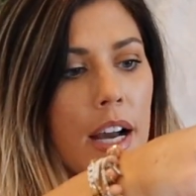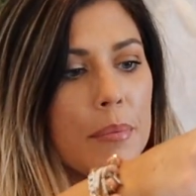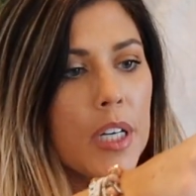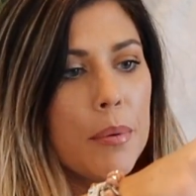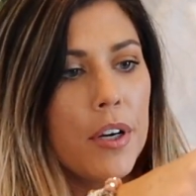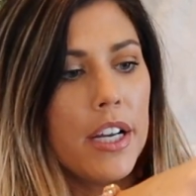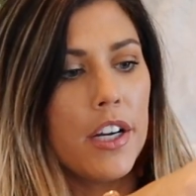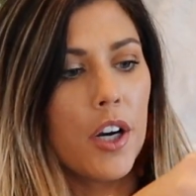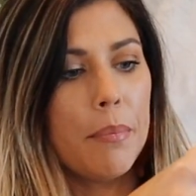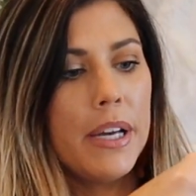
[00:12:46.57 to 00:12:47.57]
I'm gonna put it
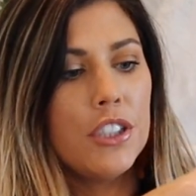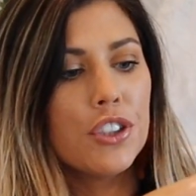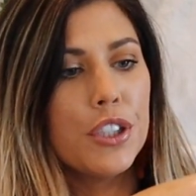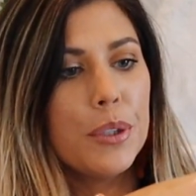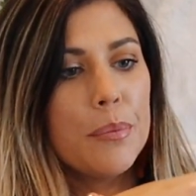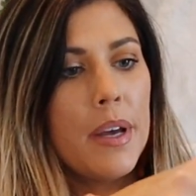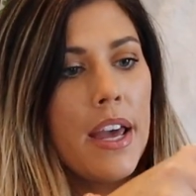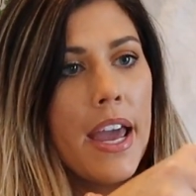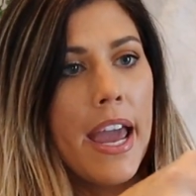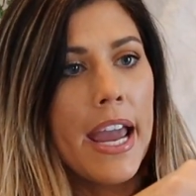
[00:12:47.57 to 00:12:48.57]
in our bedroom
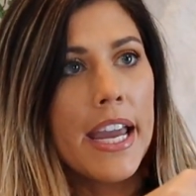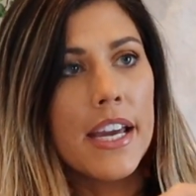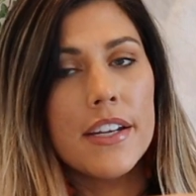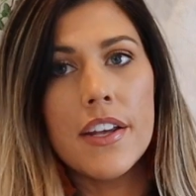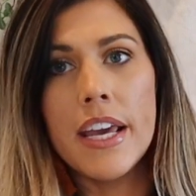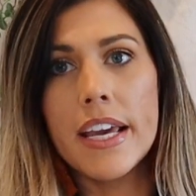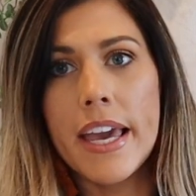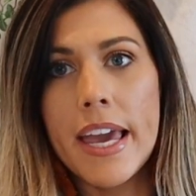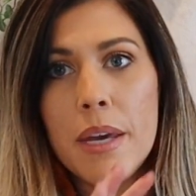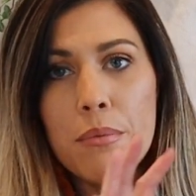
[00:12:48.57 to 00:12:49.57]
and it
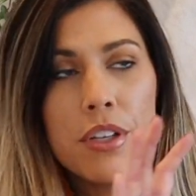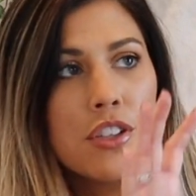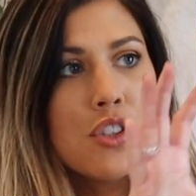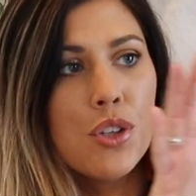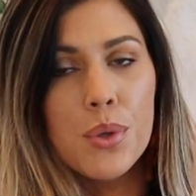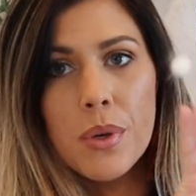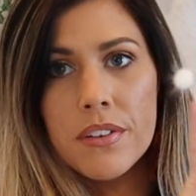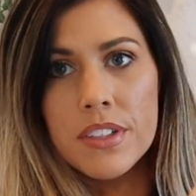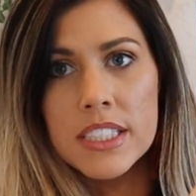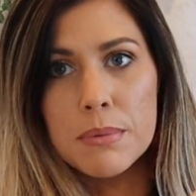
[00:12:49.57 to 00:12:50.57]
came with two
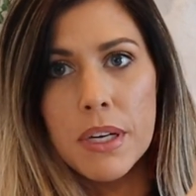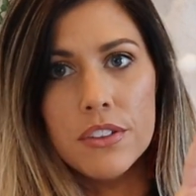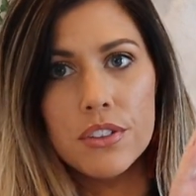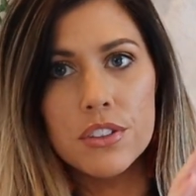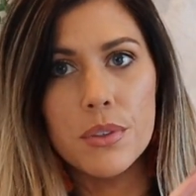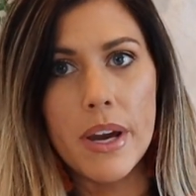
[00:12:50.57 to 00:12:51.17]
of these bundles.